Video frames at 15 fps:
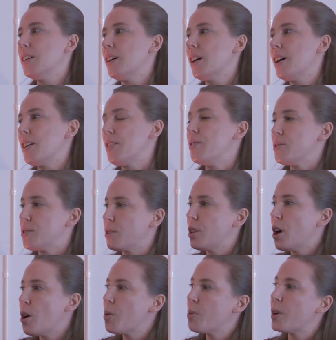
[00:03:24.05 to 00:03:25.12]
there's
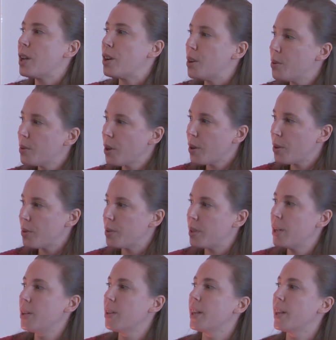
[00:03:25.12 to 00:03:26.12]
low and no code